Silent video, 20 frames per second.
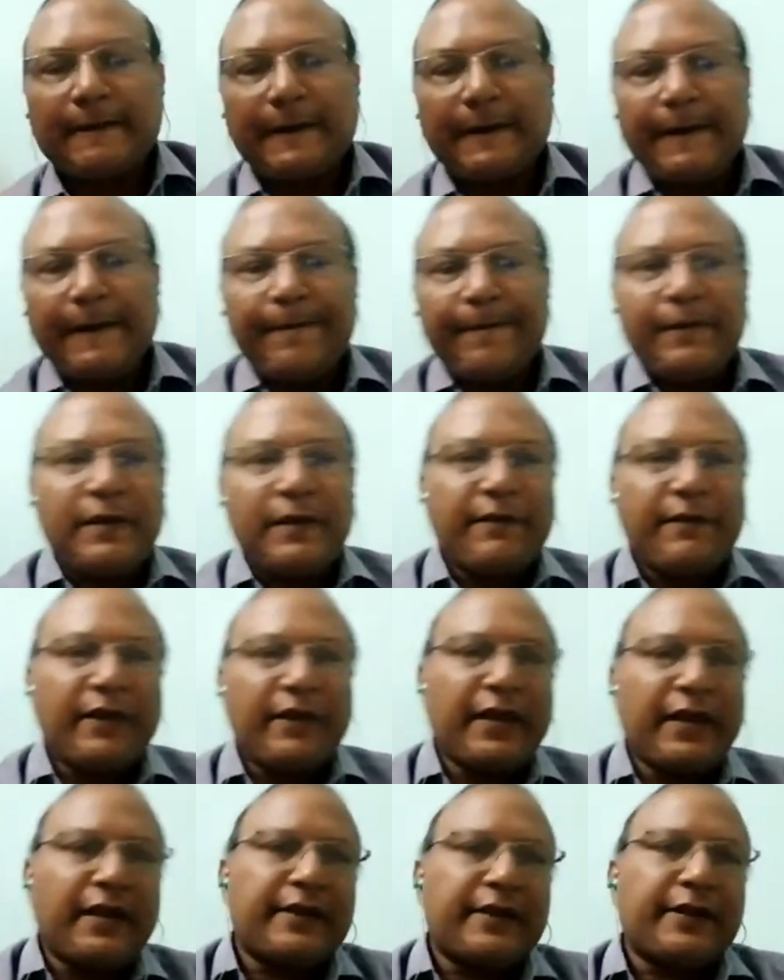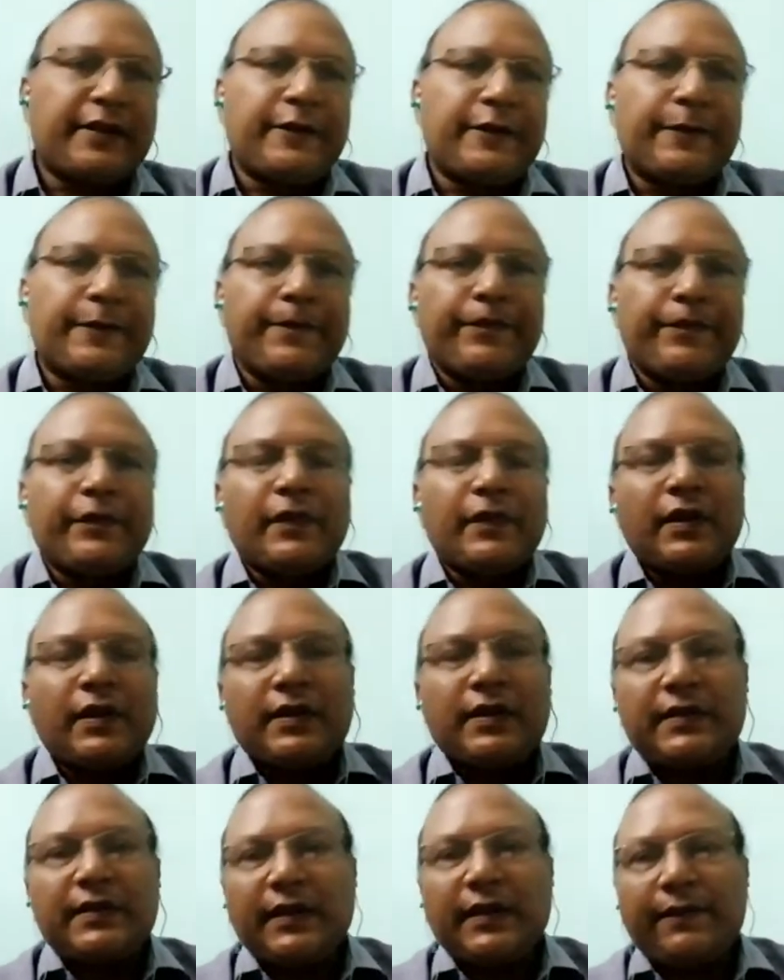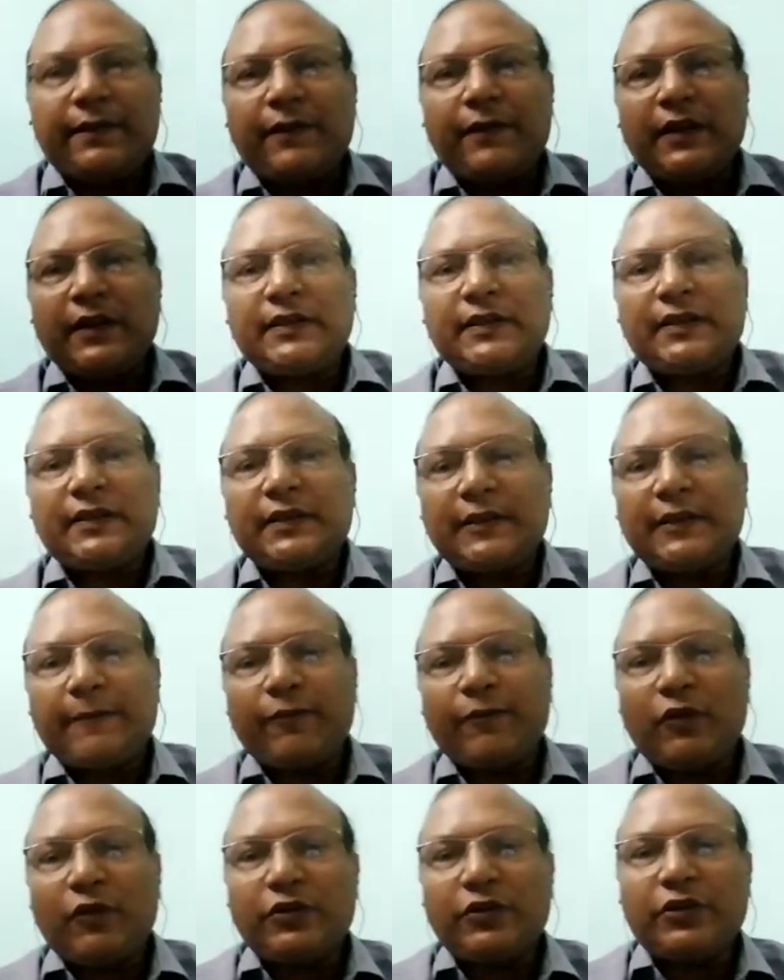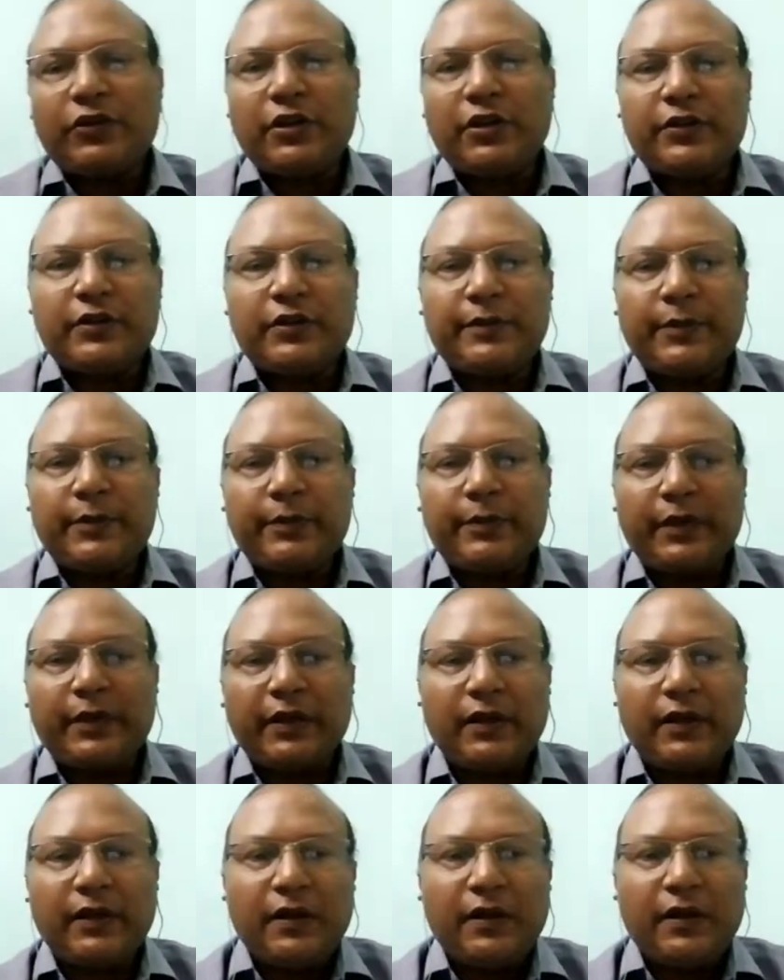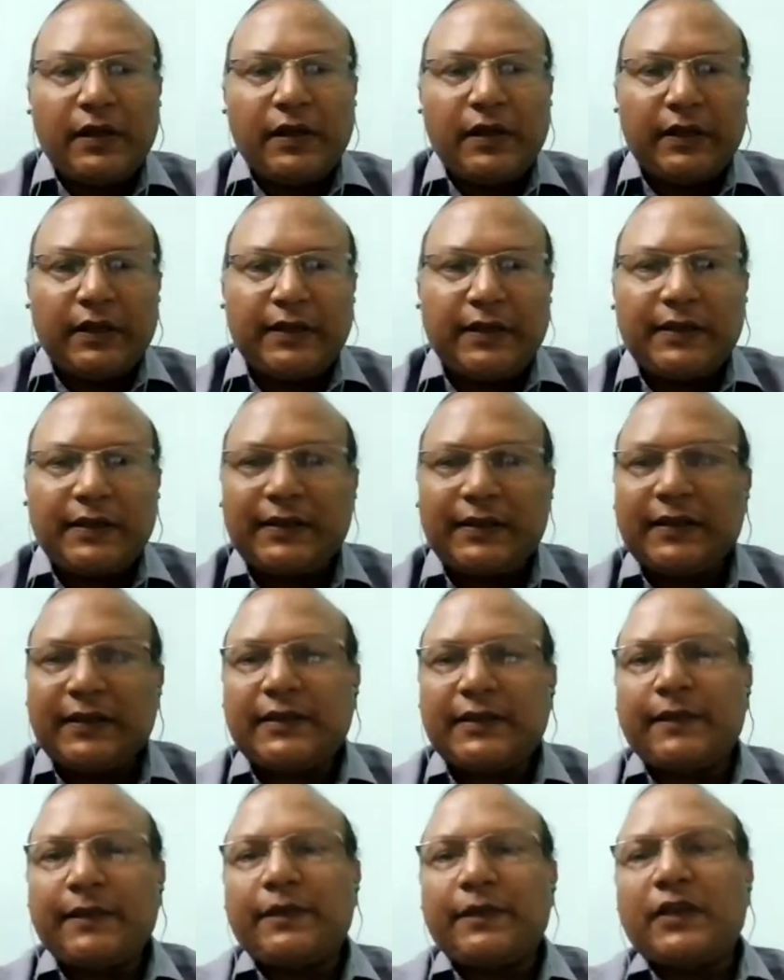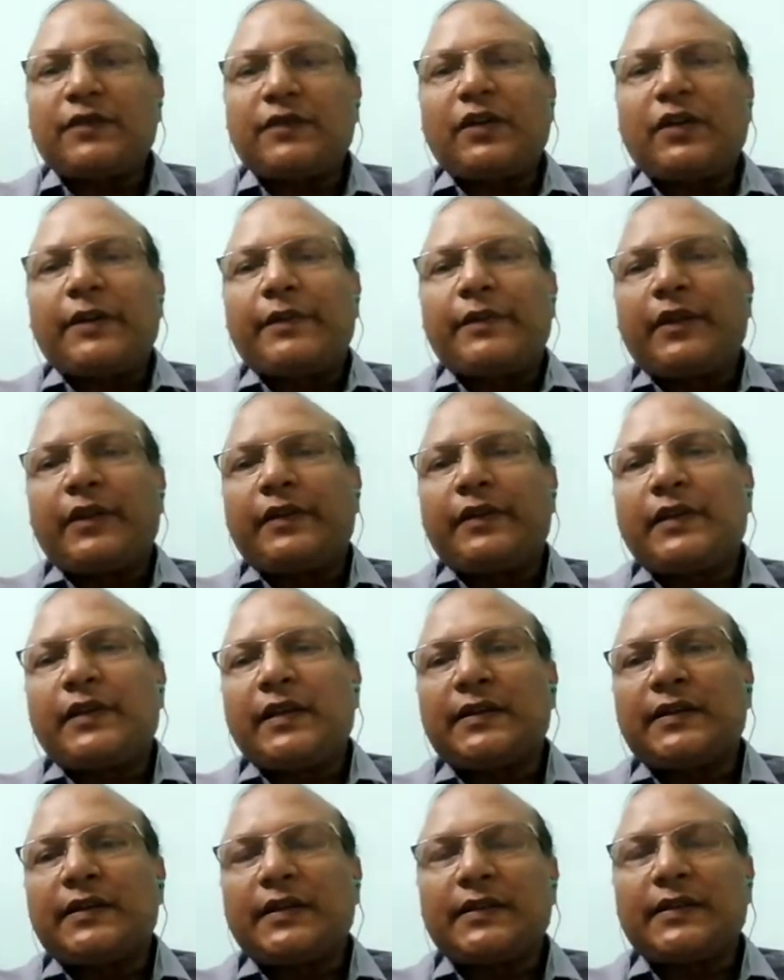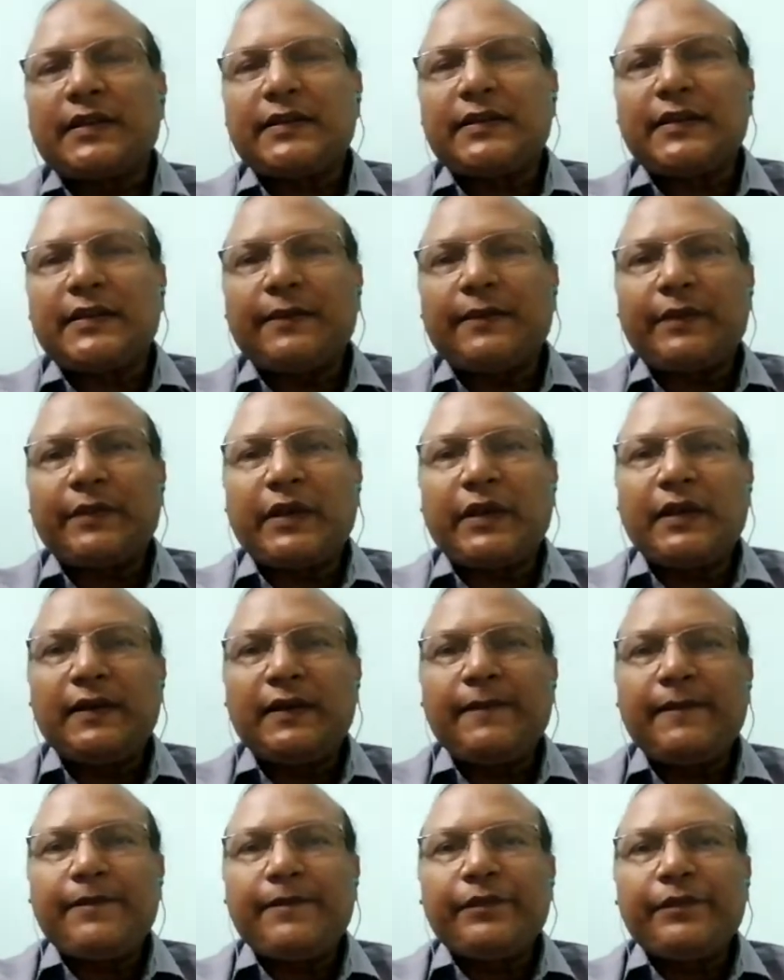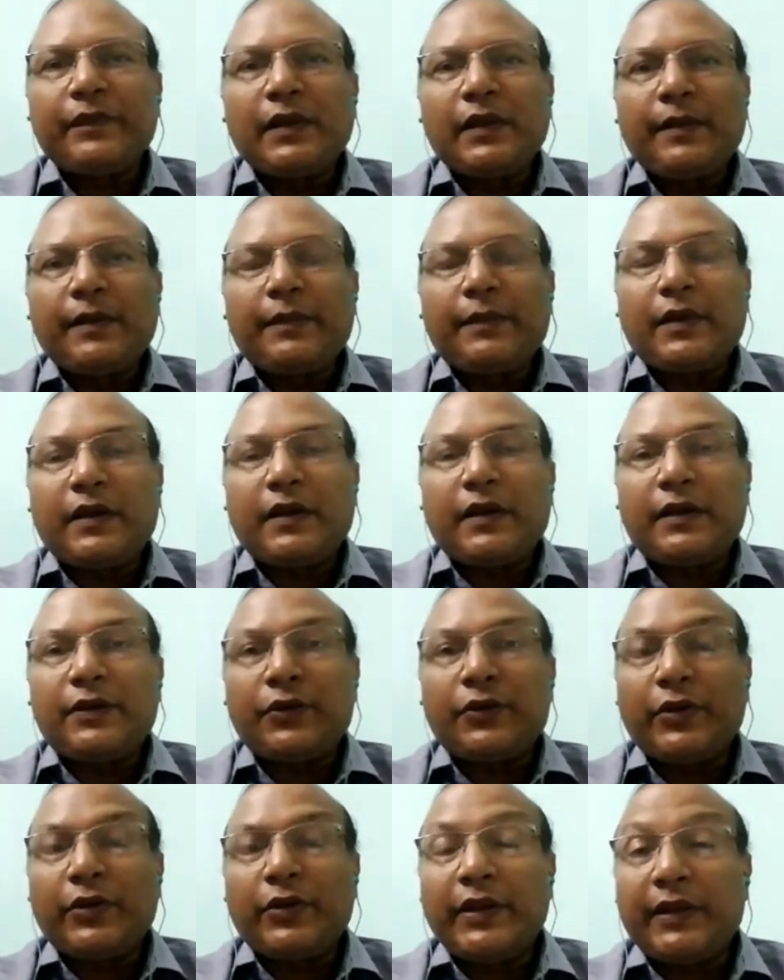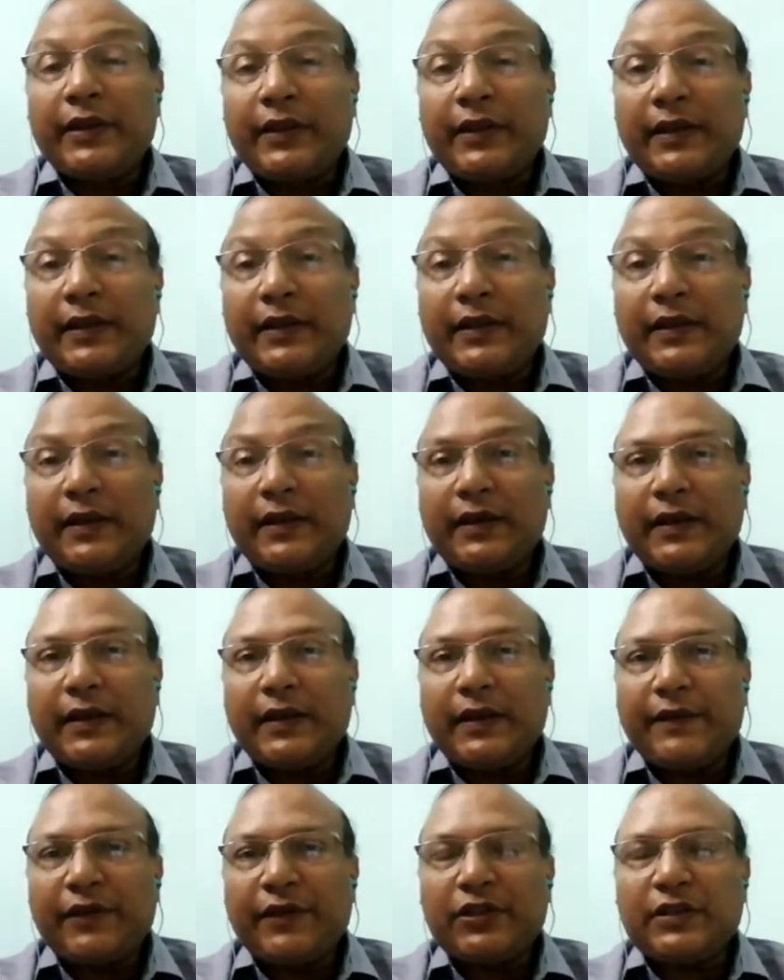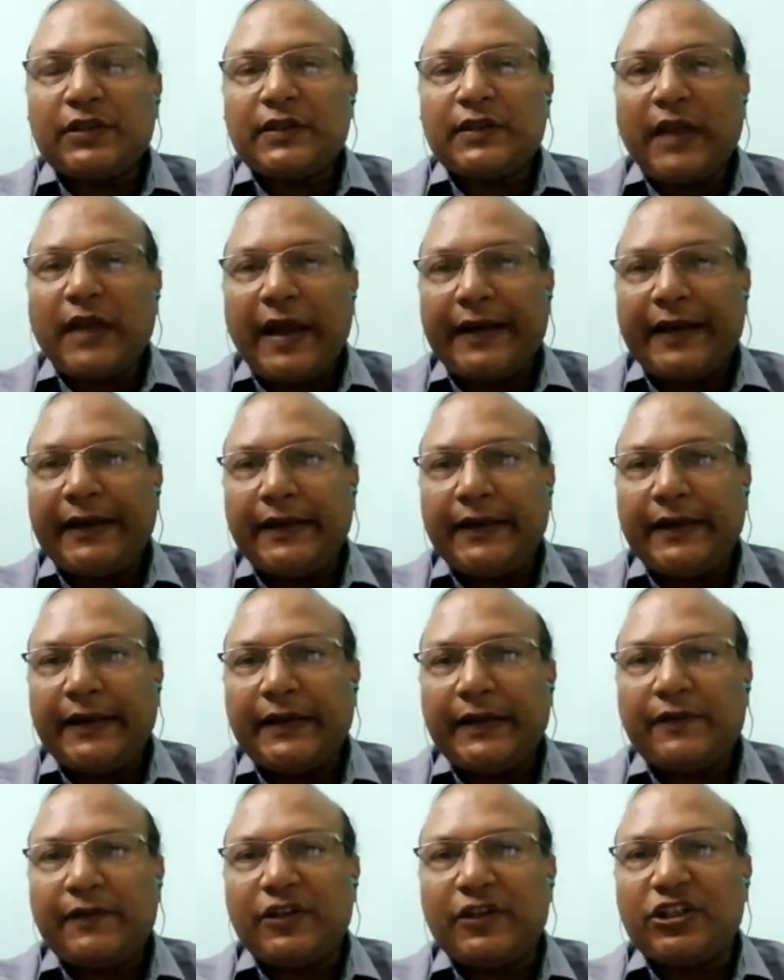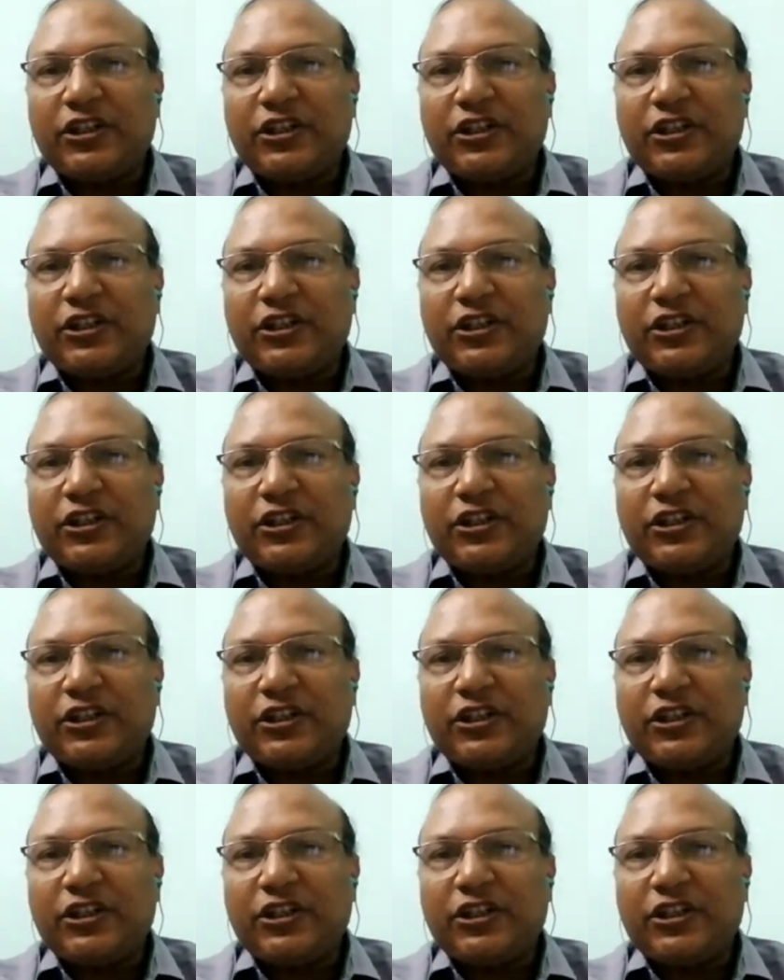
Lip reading: Why I'll tell you. See, first step, what you have to remember, there is a system, that's what I'm saying. There is a system in doing the derivations, handling derivations.